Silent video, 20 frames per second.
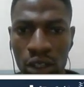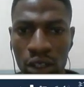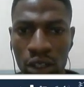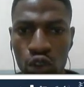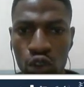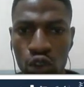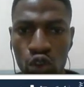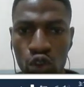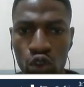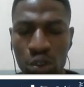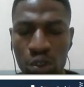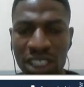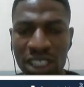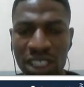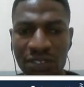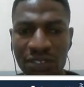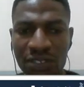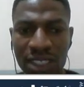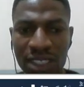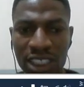So
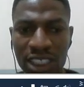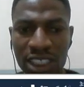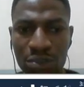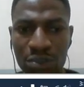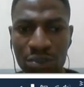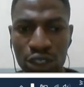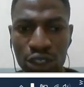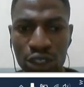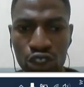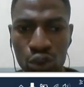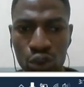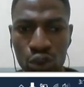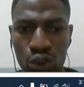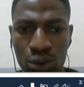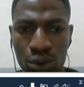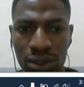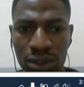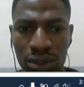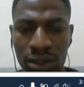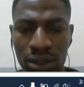nobody's face is being
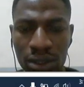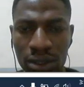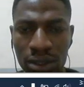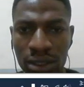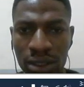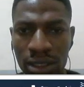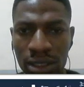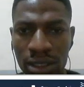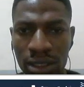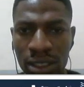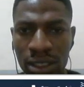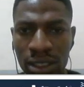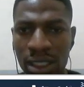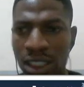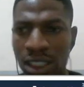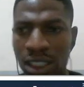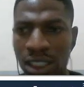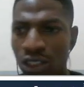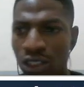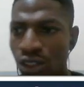shown.
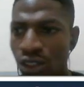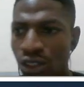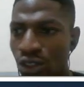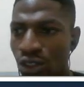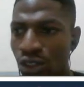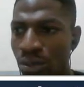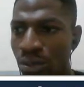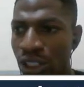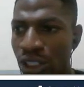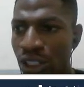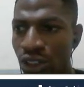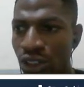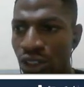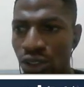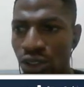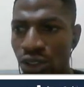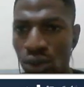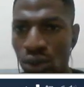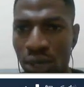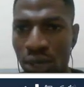It's just somebody
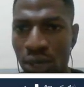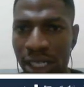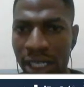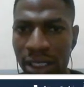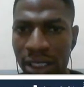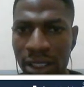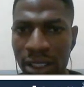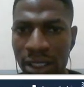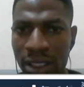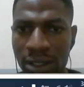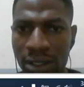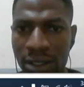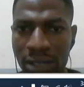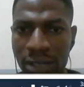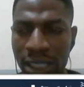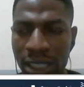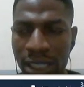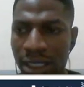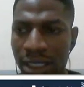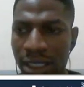just talking,
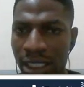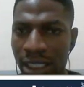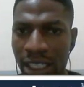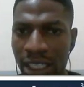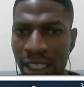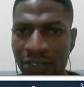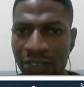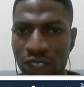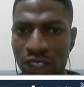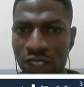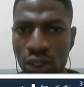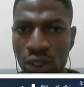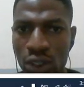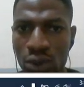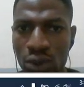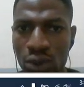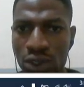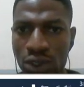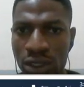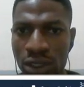right? And there are
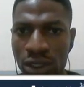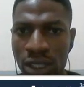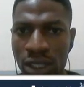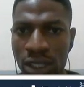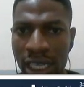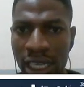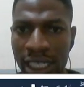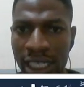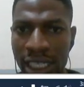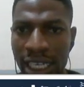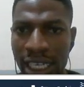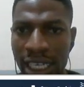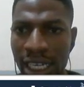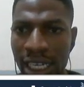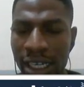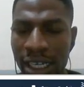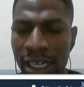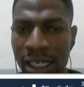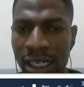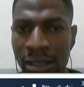videos and there
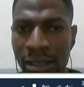are